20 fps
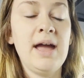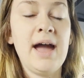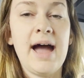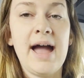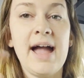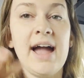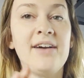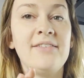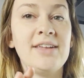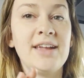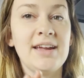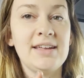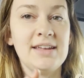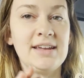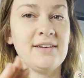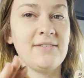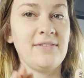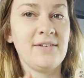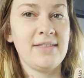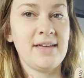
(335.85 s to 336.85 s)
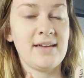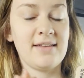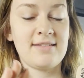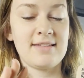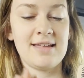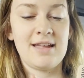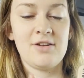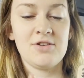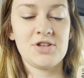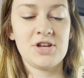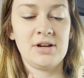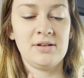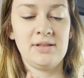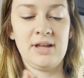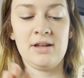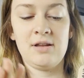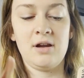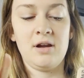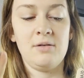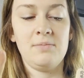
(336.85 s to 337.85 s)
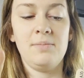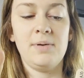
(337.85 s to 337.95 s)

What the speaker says: I have an idea for this that I'll share later,